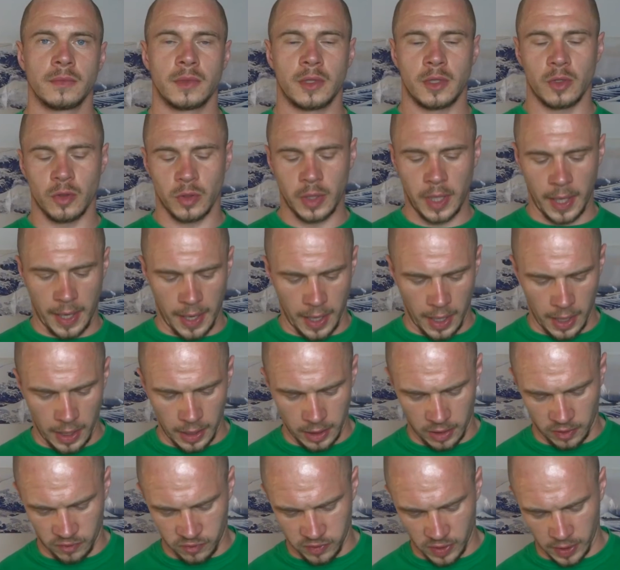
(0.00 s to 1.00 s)
So there
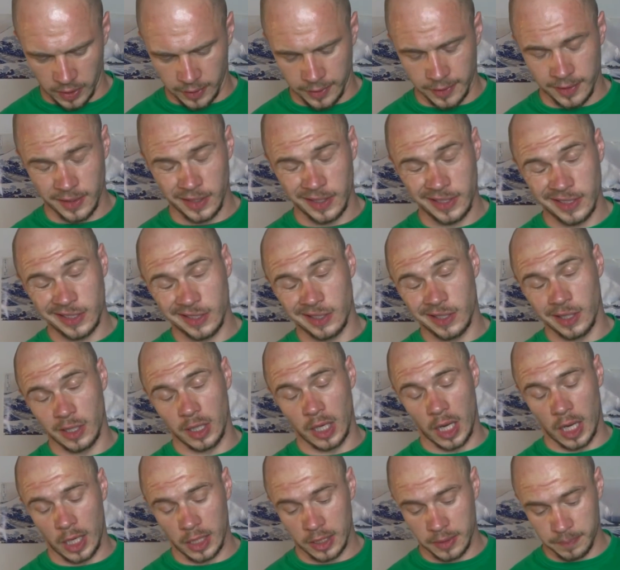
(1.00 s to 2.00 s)
guys, finally the
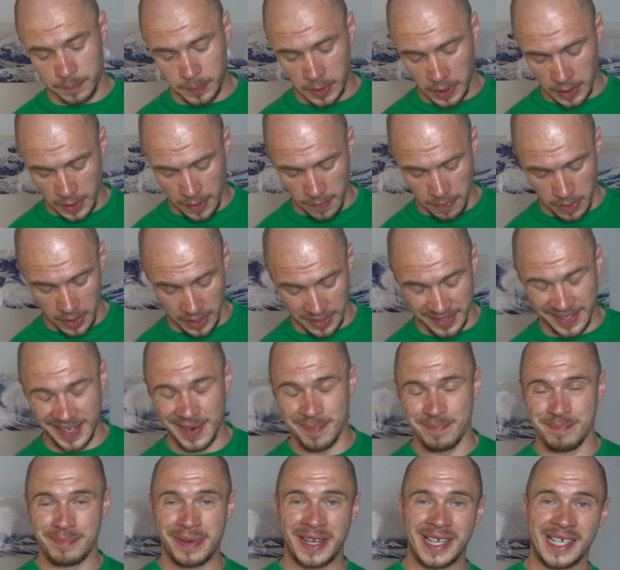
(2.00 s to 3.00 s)
last beer. It's a
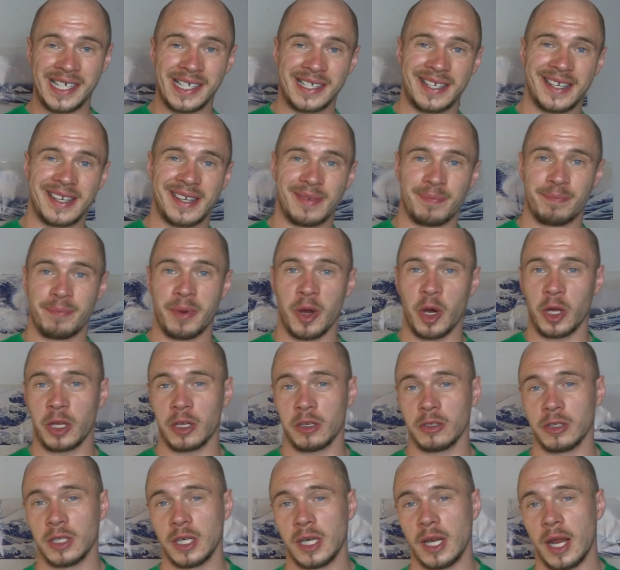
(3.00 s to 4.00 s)
Pils.
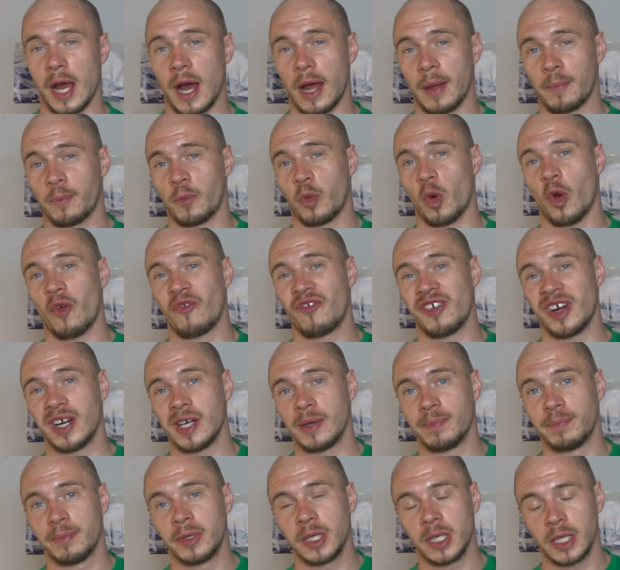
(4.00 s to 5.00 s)
Personally I
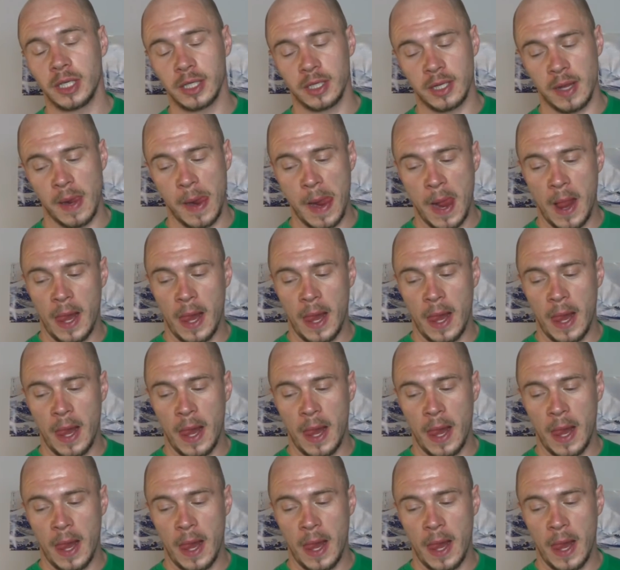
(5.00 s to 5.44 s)
prefer Pils.